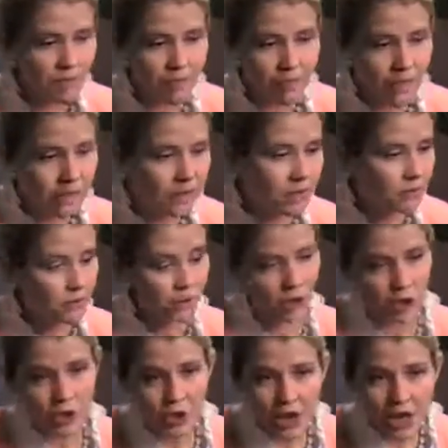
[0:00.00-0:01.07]
maybe they weren't
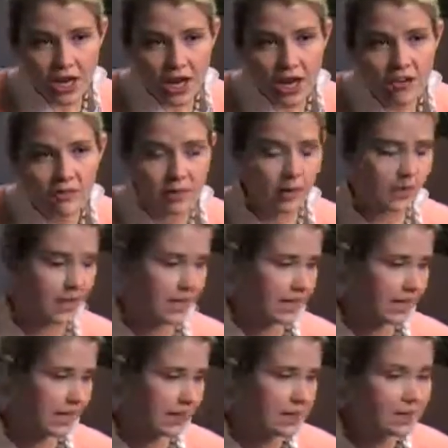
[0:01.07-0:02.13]
good enough, maybe they
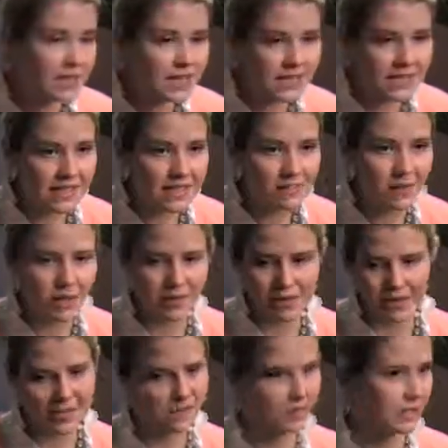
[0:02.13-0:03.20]
didn't listen, maybe they
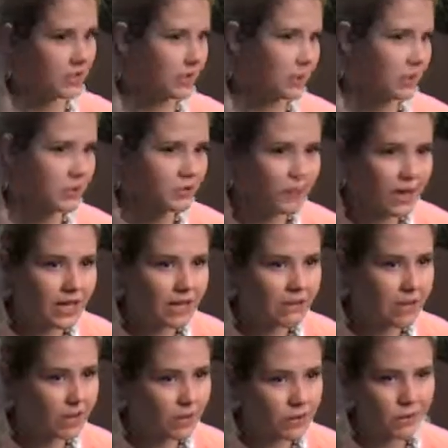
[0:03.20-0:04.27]
spent too much money,
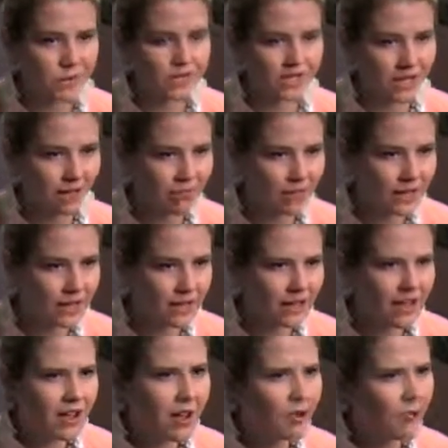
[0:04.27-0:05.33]
maybe it was something,
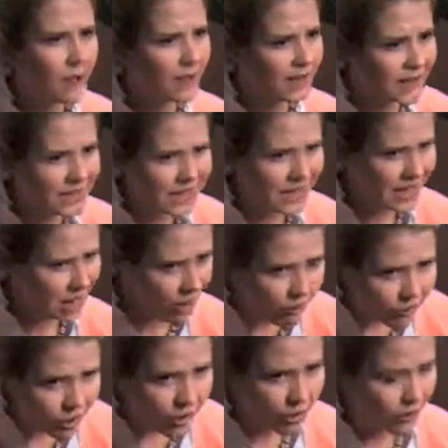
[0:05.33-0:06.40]
but it is
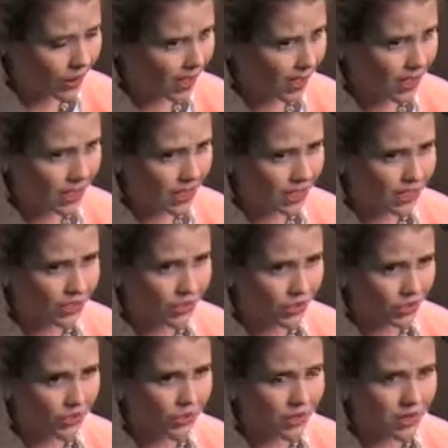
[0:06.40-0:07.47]
never okay to
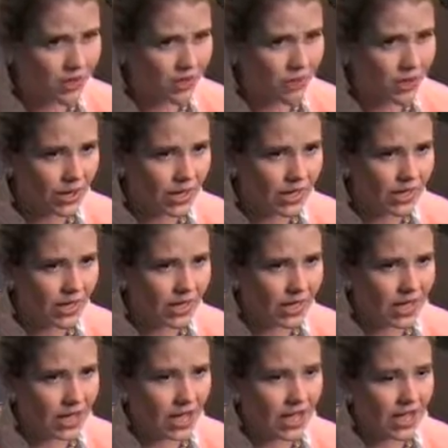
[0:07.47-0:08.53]
hurt somebody.
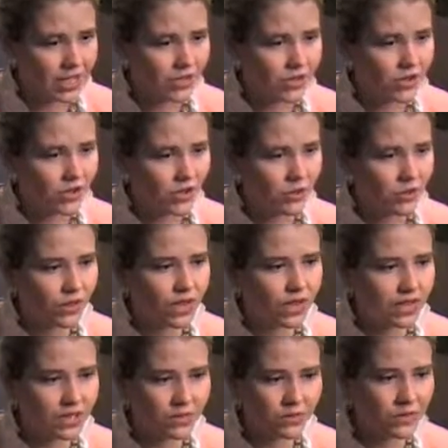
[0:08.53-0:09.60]
And so they
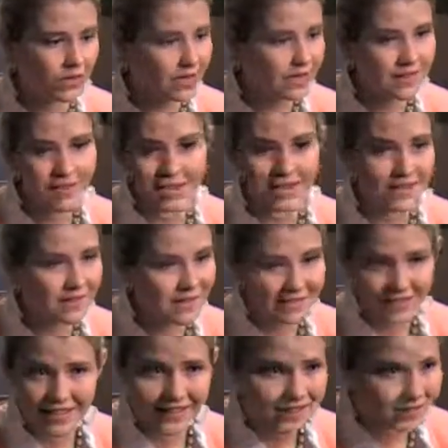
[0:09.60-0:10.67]
need to realize that it's
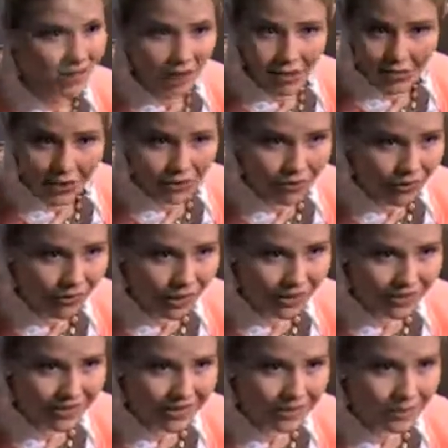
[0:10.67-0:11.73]
it's not their fault